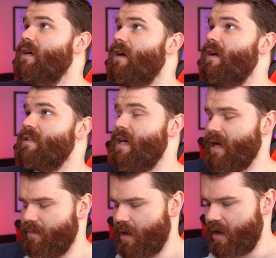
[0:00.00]
uh,
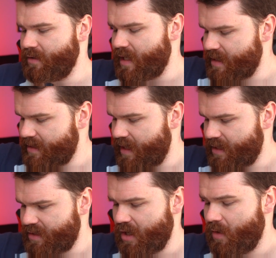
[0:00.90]
Zach Myers SE,
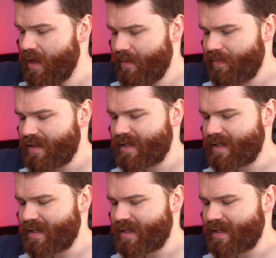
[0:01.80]
so it's